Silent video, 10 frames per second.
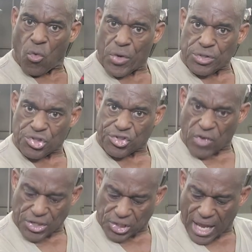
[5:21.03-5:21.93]
When you
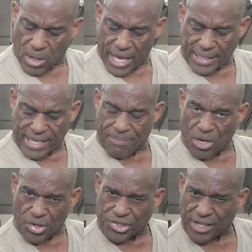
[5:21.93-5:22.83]
stretch it out like that,
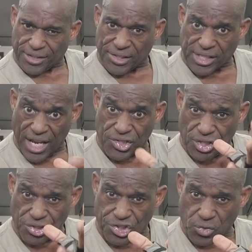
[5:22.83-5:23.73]
because it's under
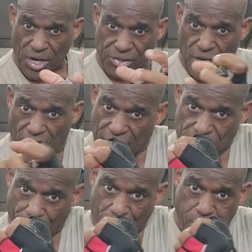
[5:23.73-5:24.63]
tension and stress, and
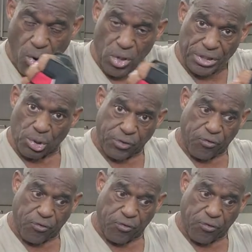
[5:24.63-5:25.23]
you're pulling those